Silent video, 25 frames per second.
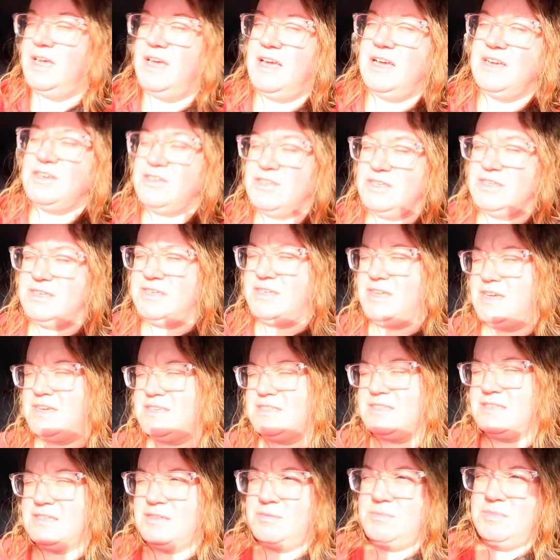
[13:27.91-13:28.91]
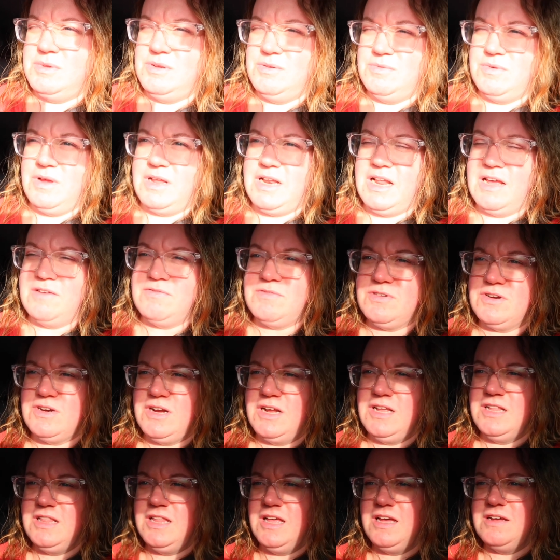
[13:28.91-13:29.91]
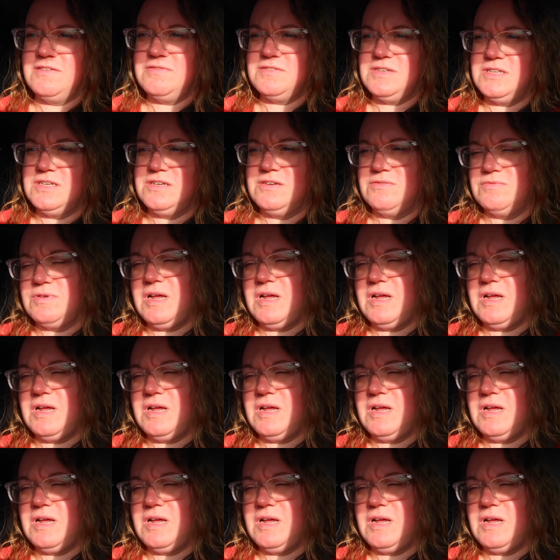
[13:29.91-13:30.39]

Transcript: Ashley texted me right after I left,